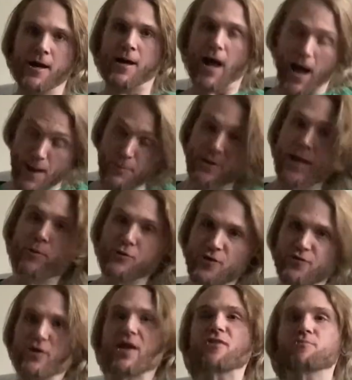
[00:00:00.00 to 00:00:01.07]
I've been able to
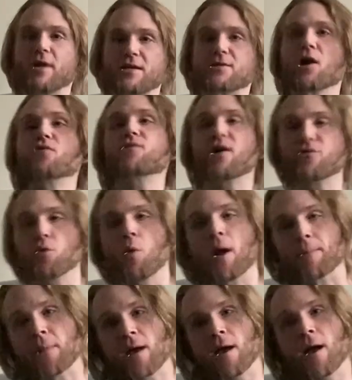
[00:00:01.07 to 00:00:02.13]
forgive myself,
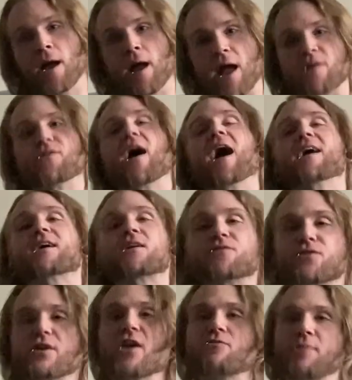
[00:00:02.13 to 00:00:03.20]
everyone. If I can
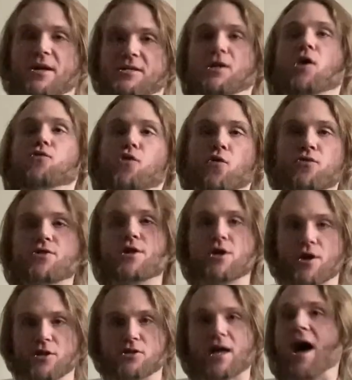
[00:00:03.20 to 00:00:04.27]
forgive myself over the
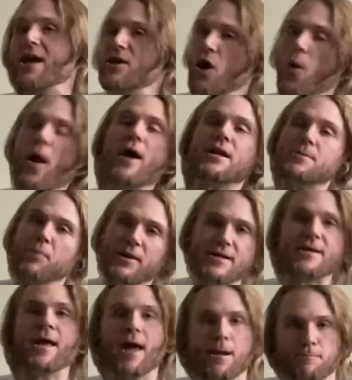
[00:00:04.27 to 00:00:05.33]
years, I know anybody
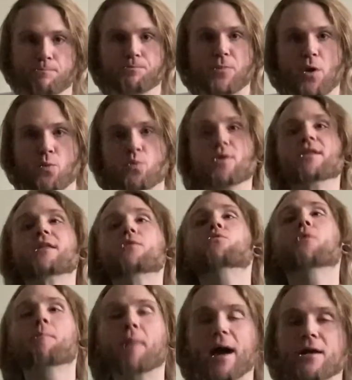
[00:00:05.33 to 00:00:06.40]
can. Really
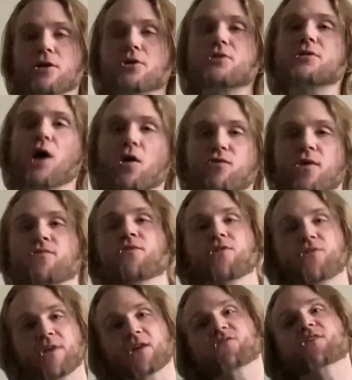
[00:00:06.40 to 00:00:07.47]
remind yourself of the
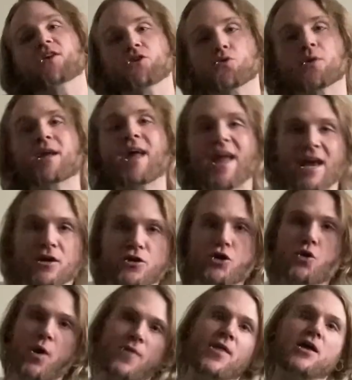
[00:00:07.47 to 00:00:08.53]
things that you can
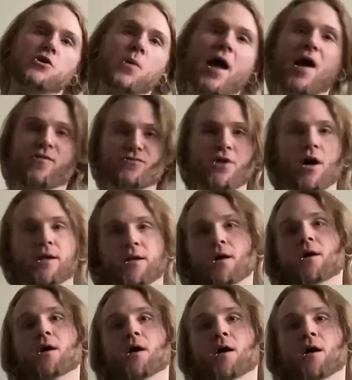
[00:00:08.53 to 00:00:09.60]
do and that you have done.
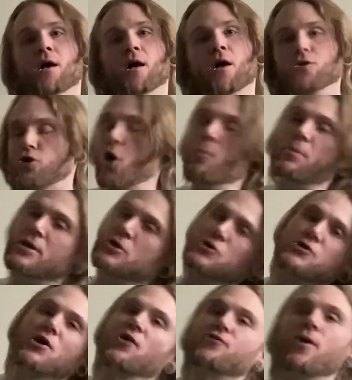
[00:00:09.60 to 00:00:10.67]
Don't beat
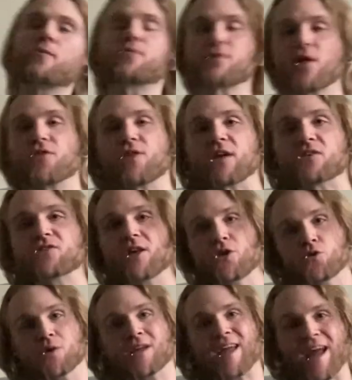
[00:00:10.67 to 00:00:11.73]
yourself up for the things that you
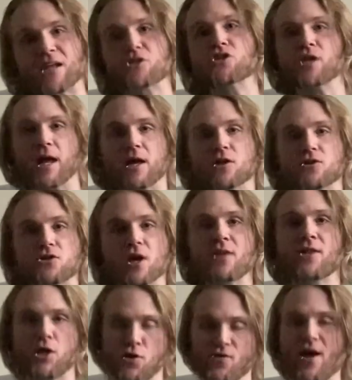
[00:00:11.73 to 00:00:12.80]
can't change and
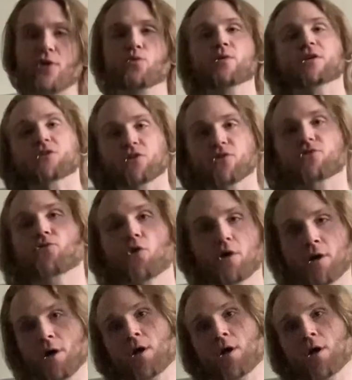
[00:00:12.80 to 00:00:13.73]
that you've had reasons for.